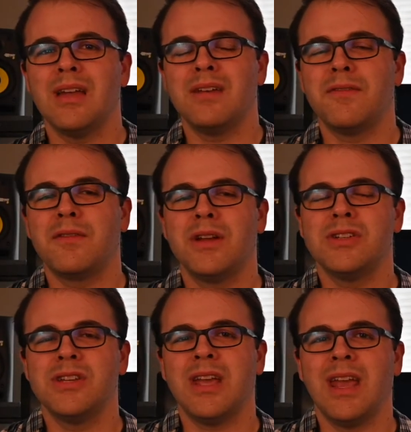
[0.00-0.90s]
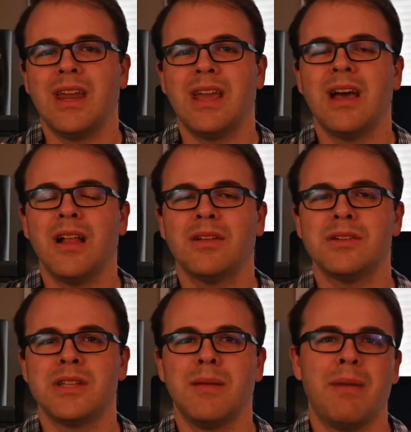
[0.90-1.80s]
differentiating
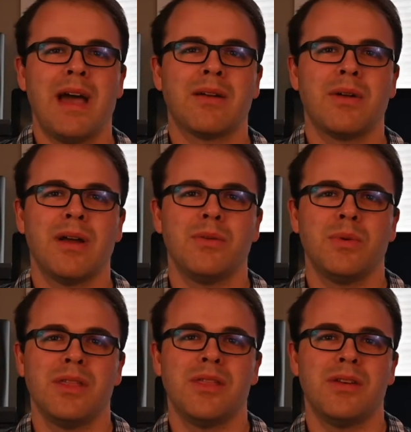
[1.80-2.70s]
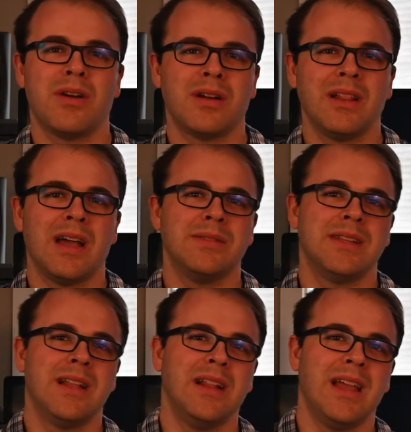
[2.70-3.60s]
colors in the background with the dark clouds
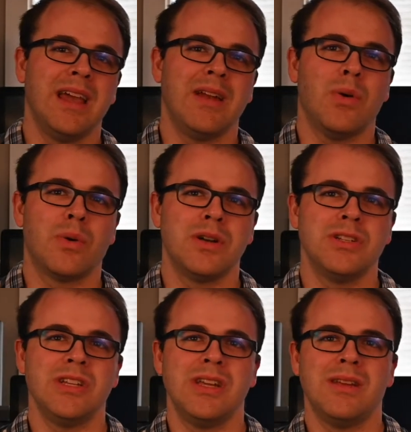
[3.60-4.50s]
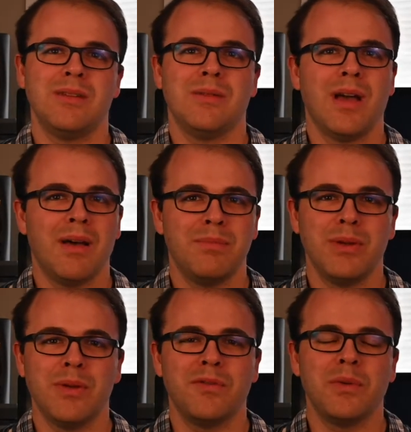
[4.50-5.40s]
and the light orangey
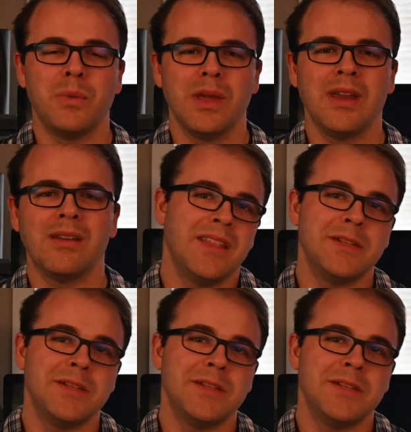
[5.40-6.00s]
beautiful wheat.